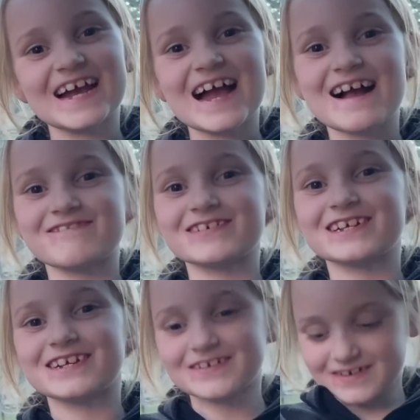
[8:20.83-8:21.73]

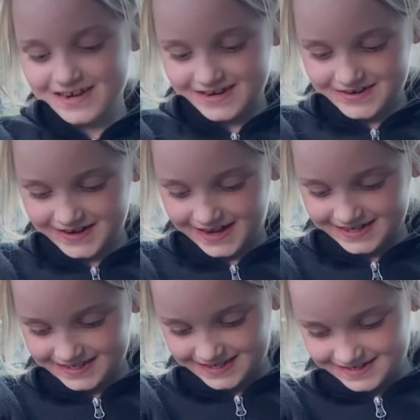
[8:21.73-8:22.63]
African gray
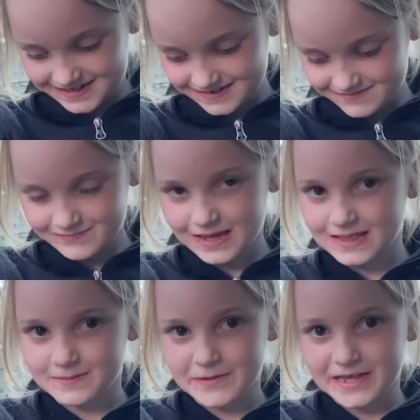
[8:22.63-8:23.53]
CRESSI by
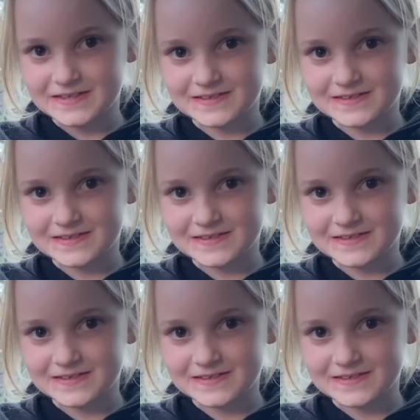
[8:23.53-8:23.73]
the mess.